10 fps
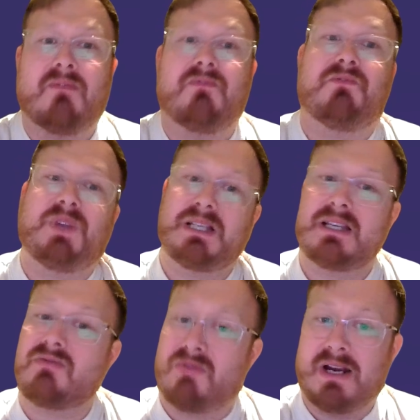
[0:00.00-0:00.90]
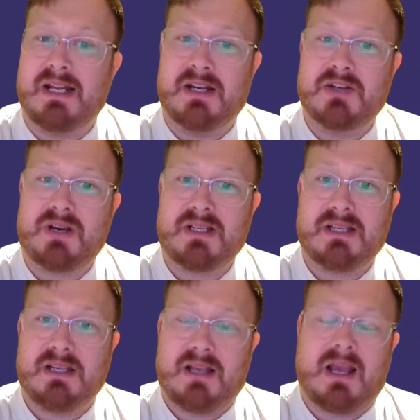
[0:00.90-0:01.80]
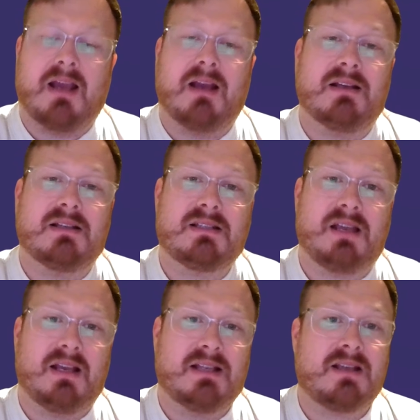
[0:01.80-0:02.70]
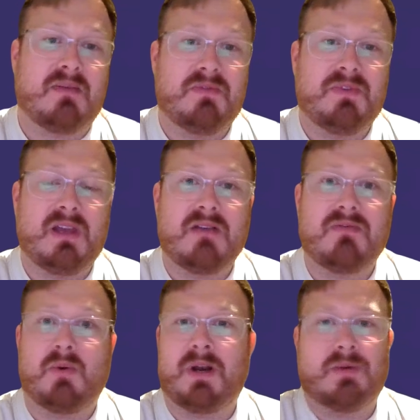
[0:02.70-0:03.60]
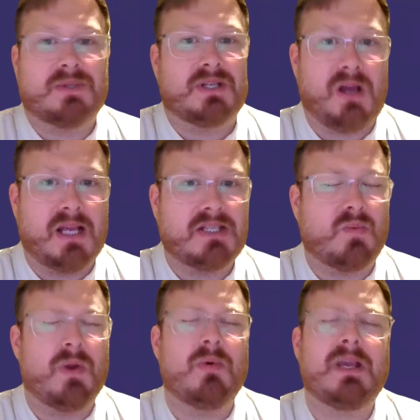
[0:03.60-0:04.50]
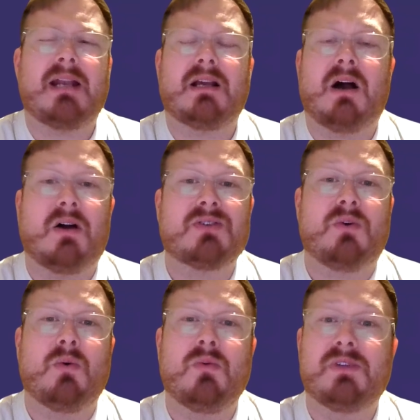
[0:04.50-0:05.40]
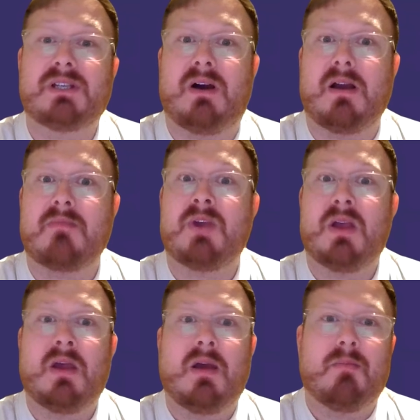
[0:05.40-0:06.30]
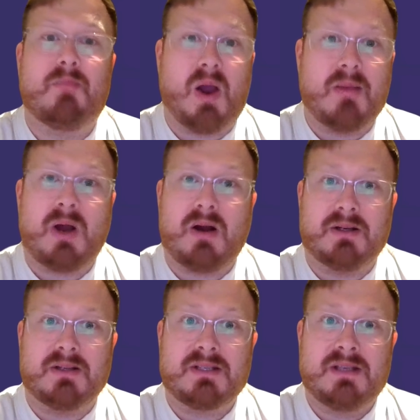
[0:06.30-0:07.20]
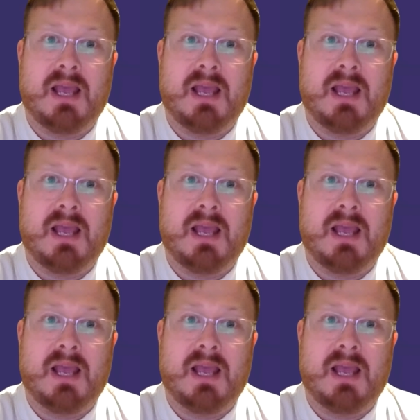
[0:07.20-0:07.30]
This is really interesting, as it's something that when I was at Nice, we were getting asked all the time by partners.